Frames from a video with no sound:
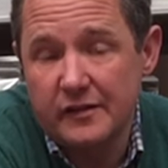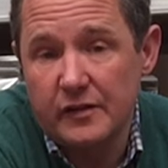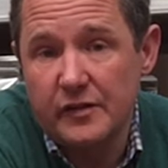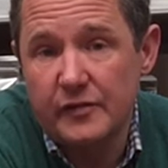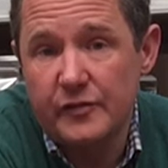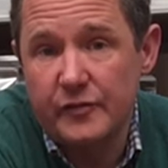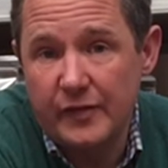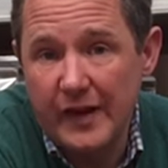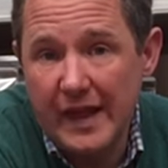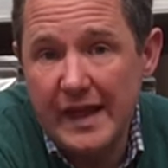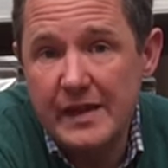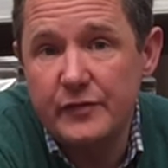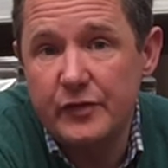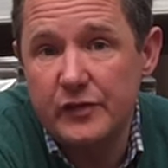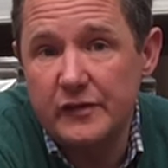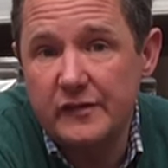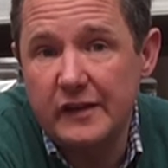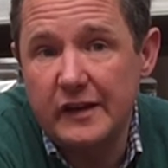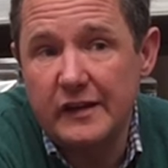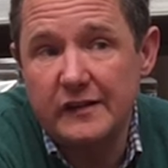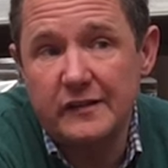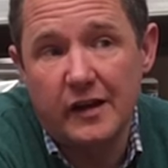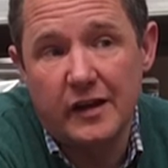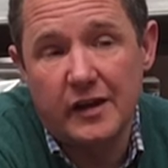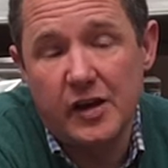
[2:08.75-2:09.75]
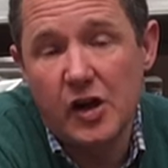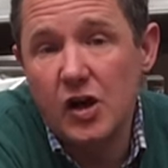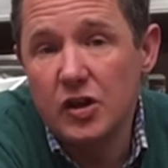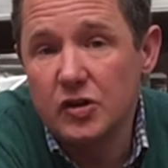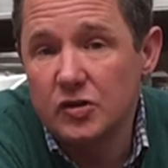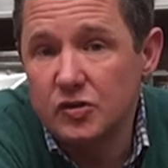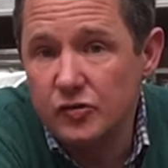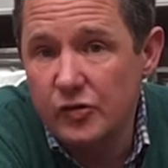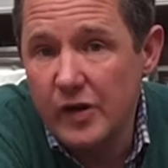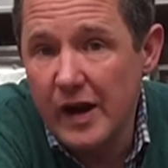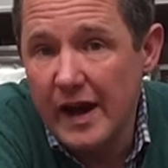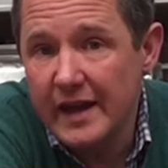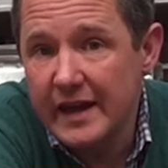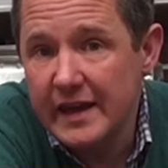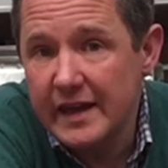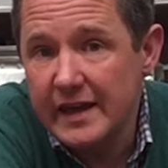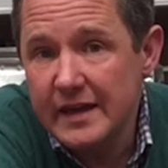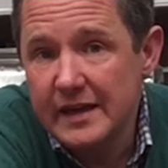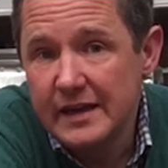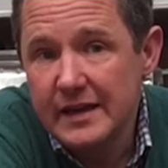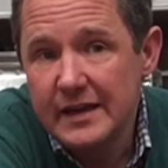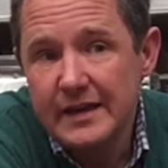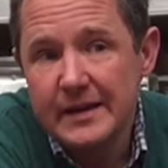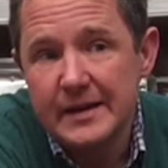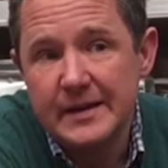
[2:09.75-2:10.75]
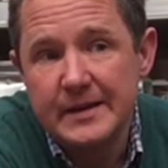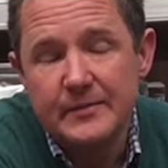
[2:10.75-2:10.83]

So the flavoured teas like Earl Grey,